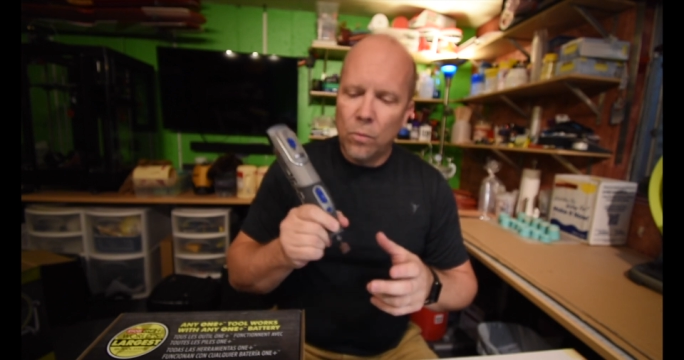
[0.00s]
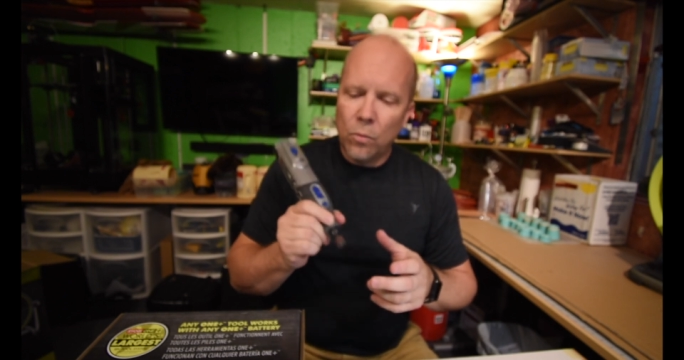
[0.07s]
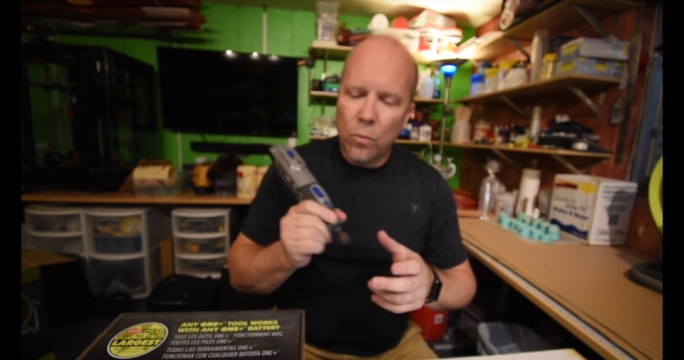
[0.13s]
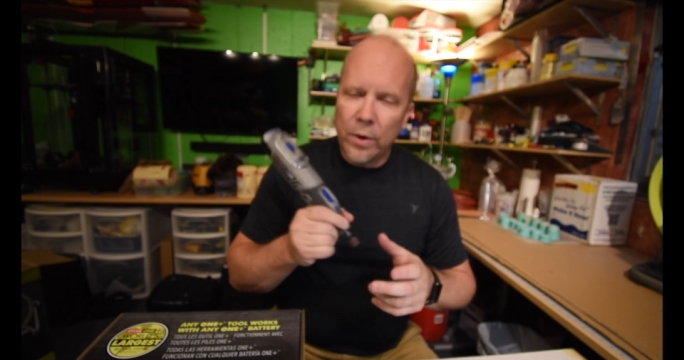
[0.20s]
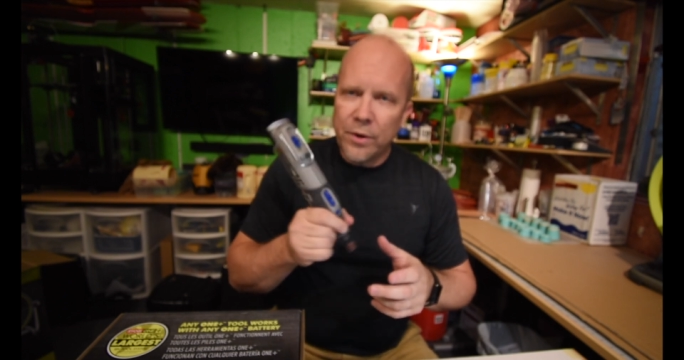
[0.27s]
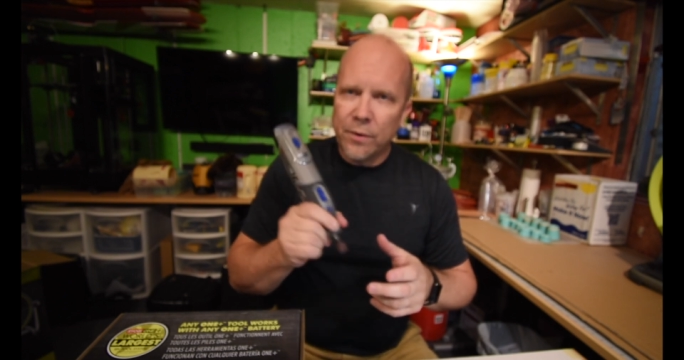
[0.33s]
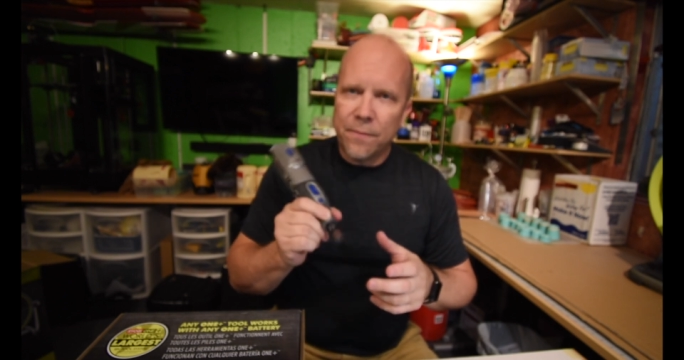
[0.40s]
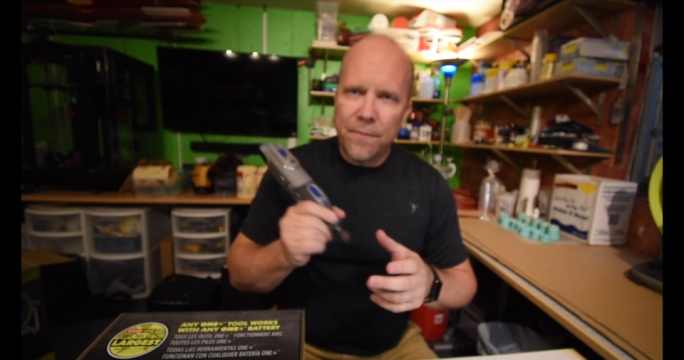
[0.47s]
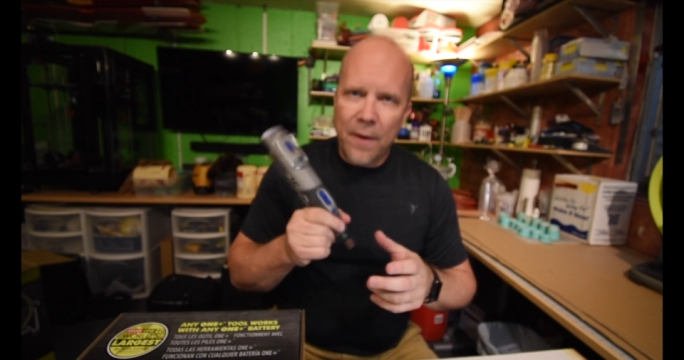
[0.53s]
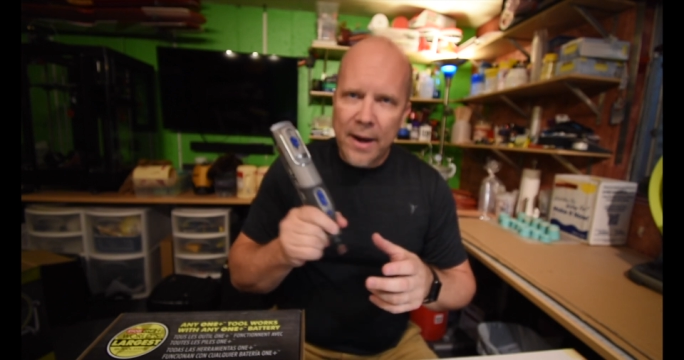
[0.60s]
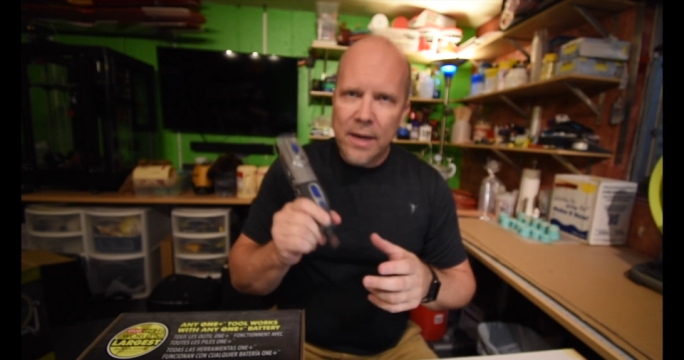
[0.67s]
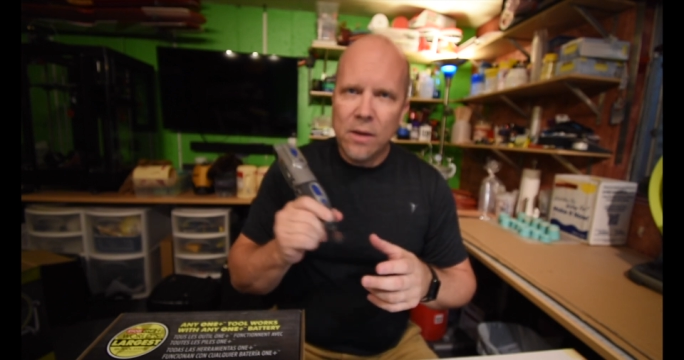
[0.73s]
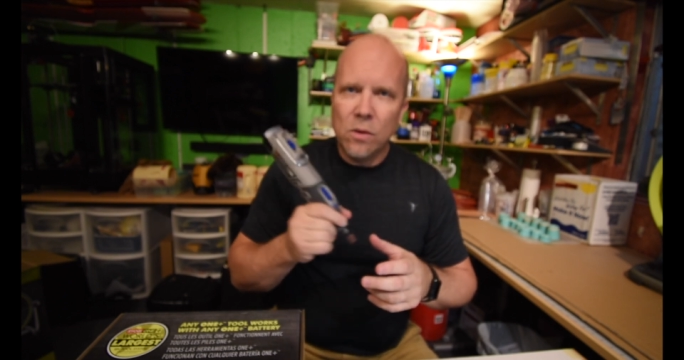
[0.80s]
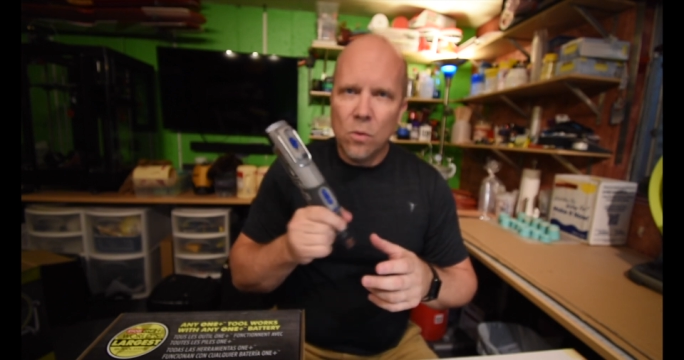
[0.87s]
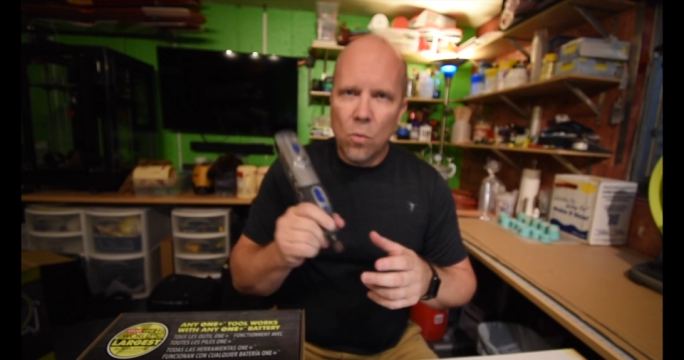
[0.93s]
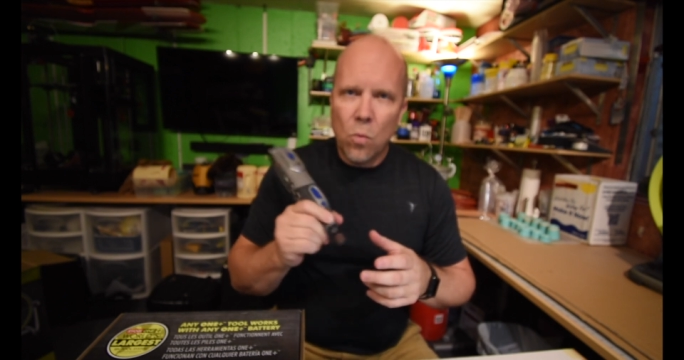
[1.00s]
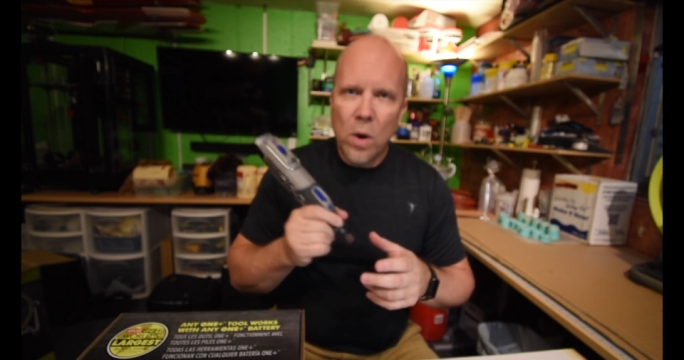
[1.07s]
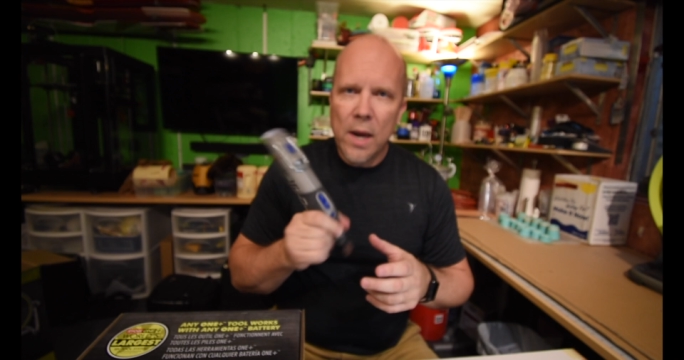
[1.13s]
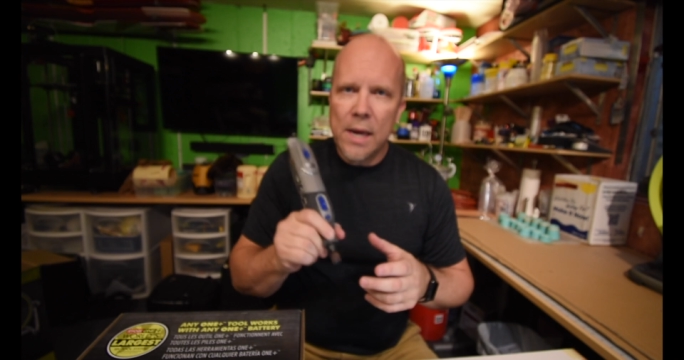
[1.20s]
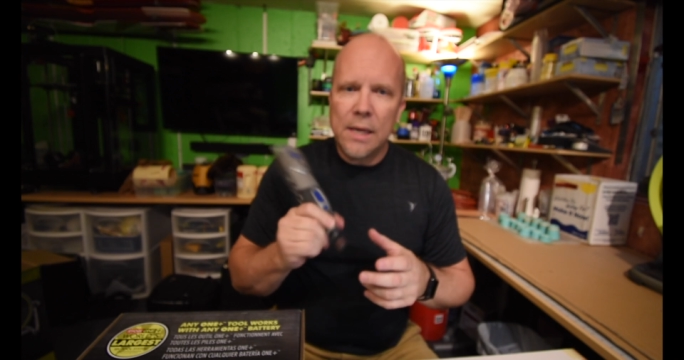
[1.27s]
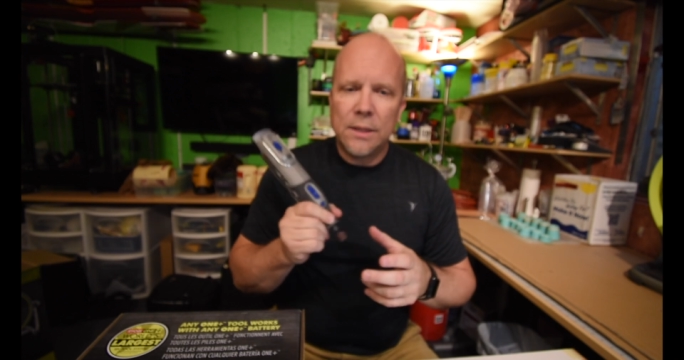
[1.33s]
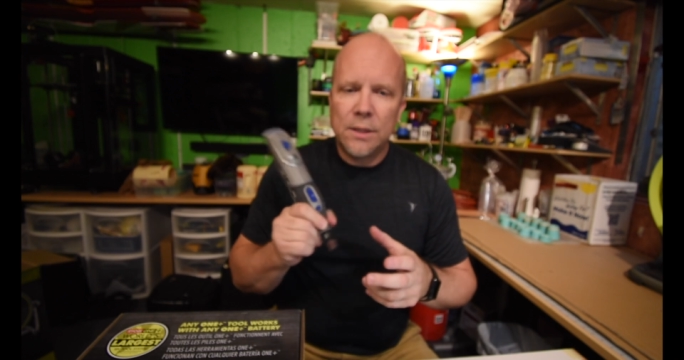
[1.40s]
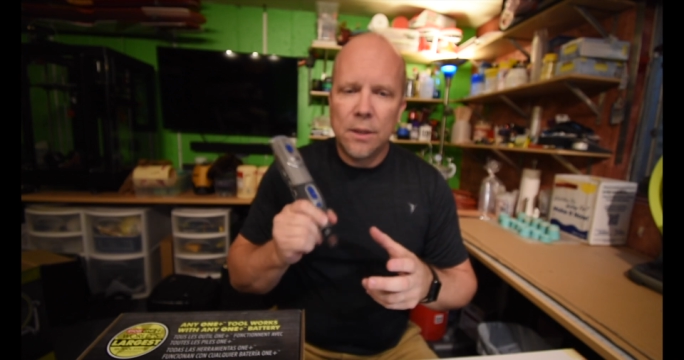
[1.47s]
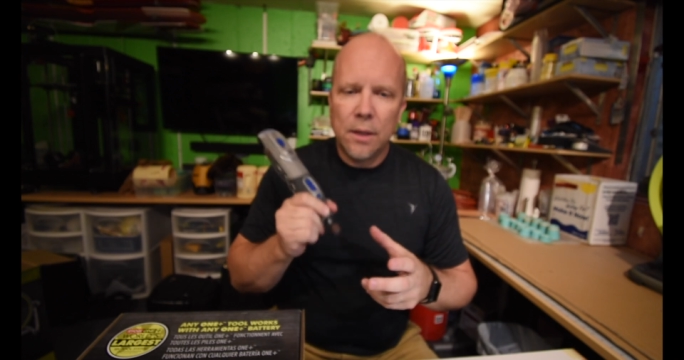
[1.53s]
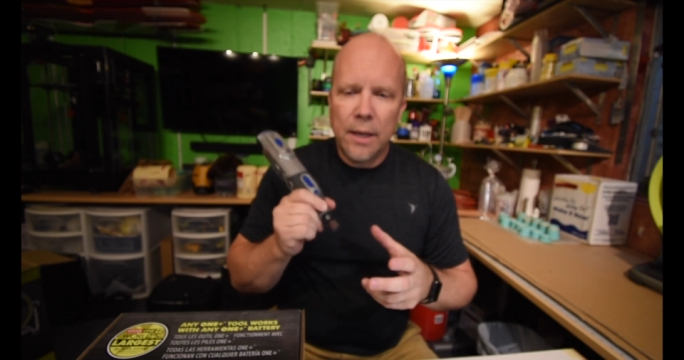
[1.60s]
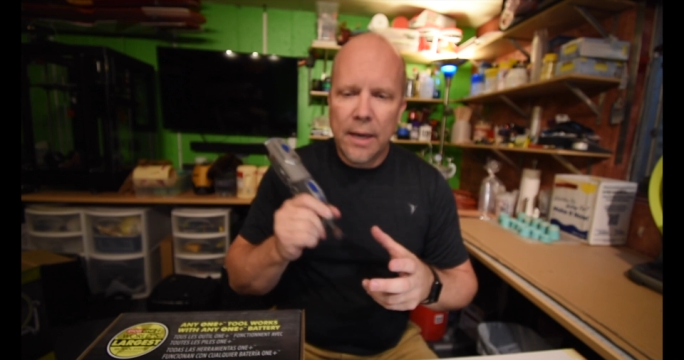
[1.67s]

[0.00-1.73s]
when you're fighting the weight,